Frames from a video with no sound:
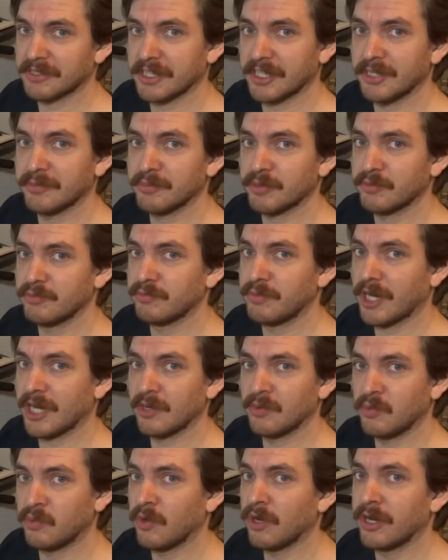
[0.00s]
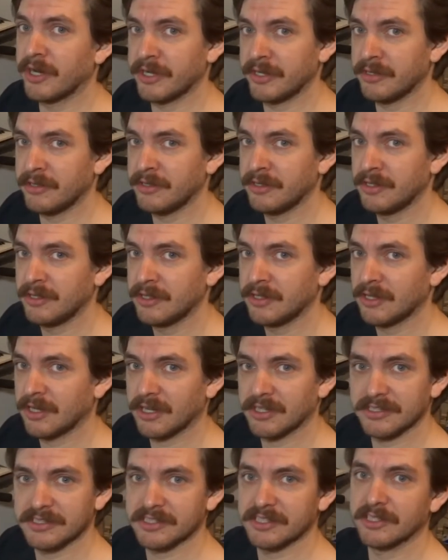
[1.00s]
up by 1
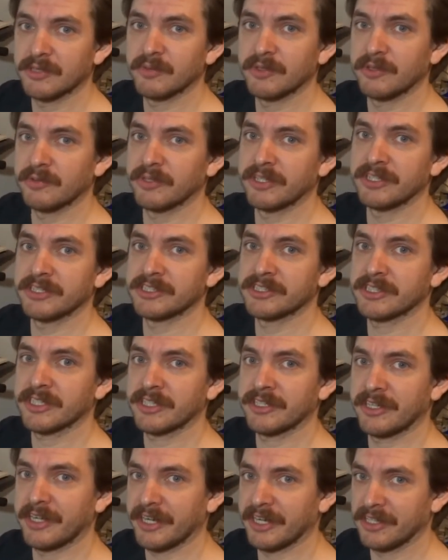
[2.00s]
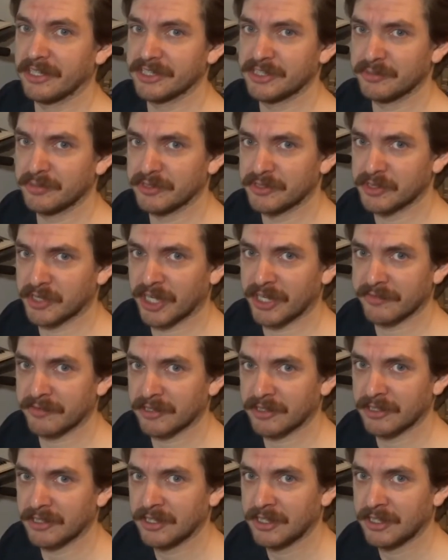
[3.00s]
until we reach an eligible driver.